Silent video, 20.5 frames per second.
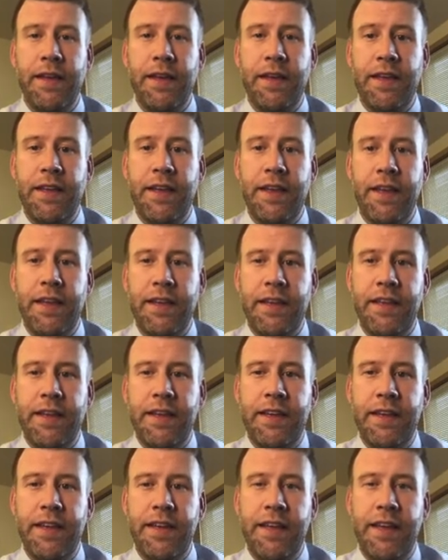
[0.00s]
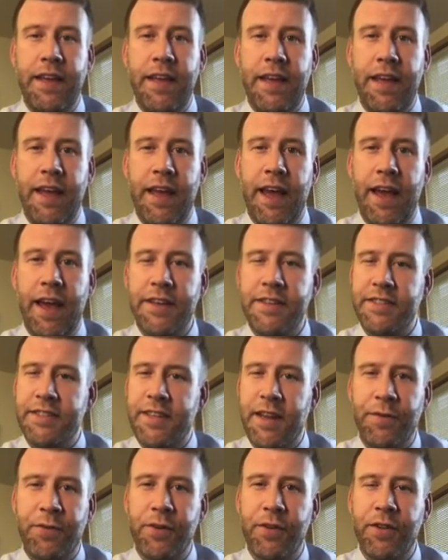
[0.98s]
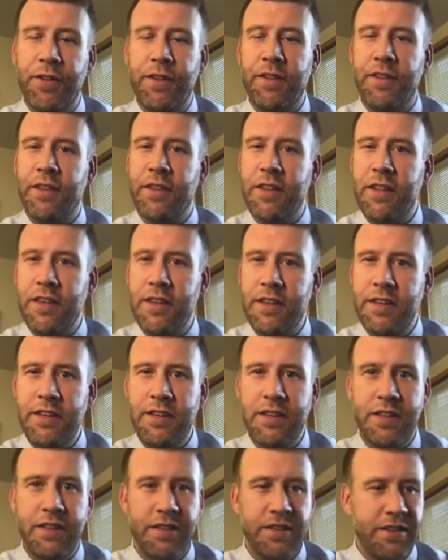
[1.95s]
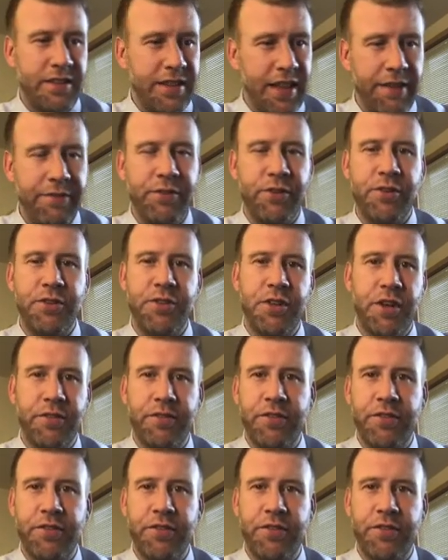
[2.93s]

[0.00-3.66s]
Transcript: it has different levels of